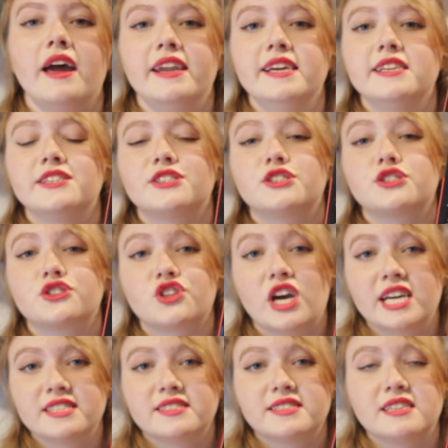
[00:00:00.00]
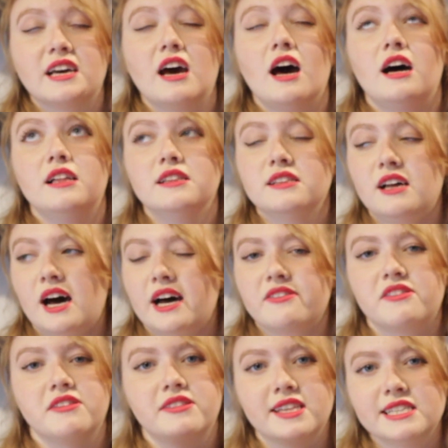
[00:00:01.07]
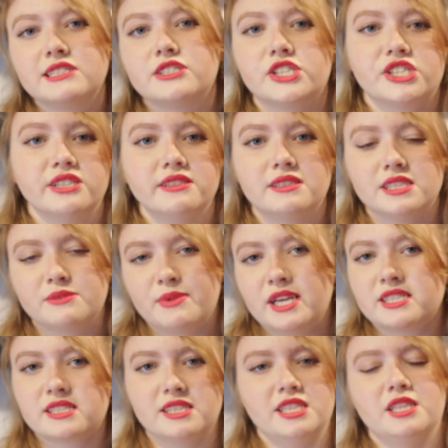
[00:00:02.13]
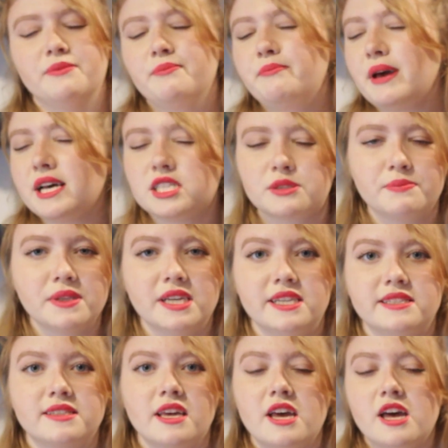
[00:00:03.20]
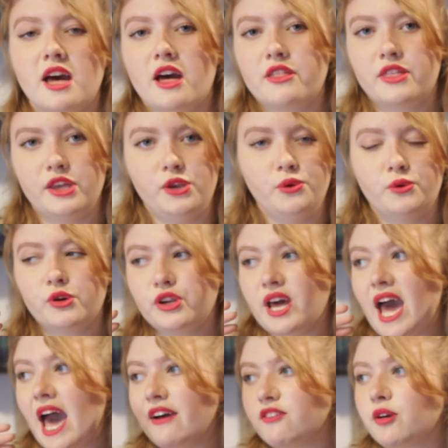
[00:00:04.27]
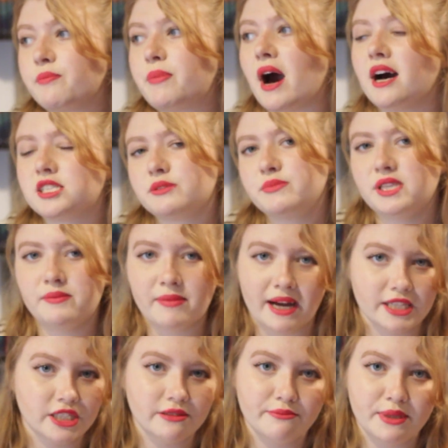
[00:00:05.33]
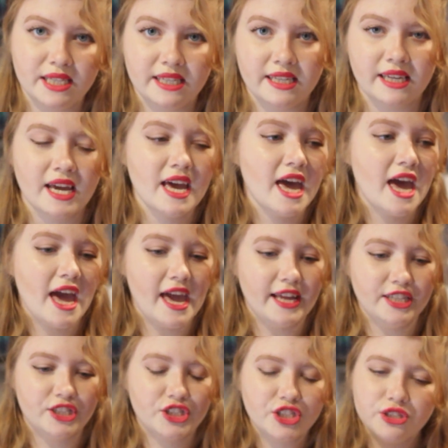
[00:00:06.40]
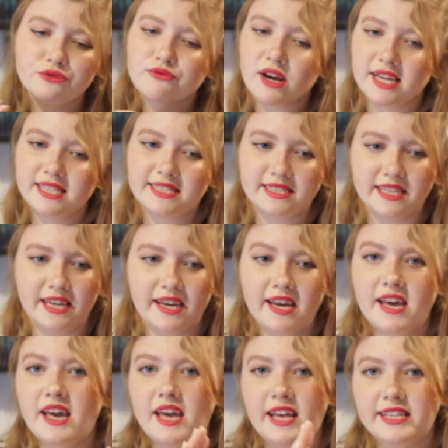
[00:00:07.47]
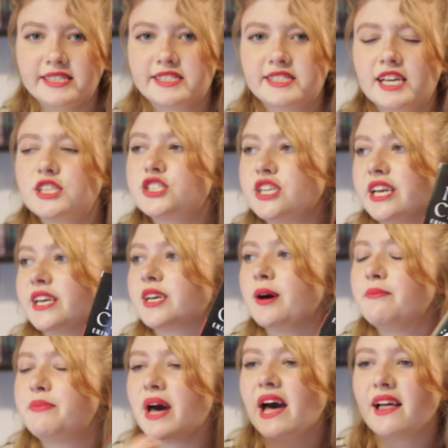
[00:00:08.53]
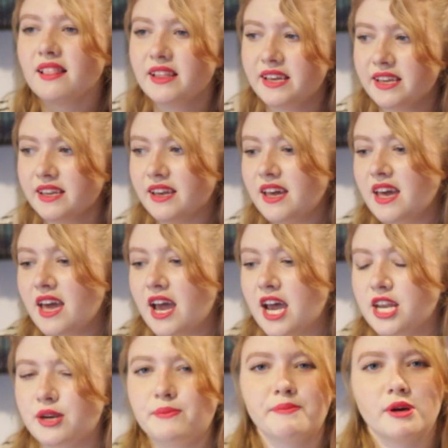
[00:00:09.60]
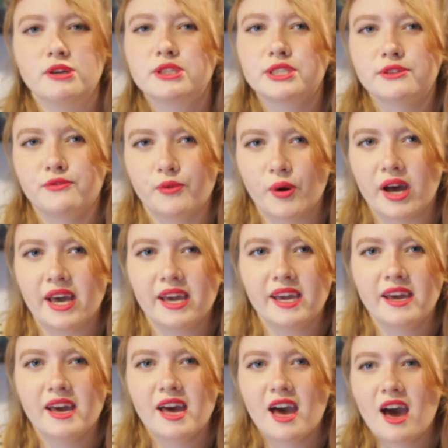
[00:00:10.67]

and it is stressed a lot that this circus is basically the best place that you could ever possibly imagine being, and she writes it in such a compelling and immersive way.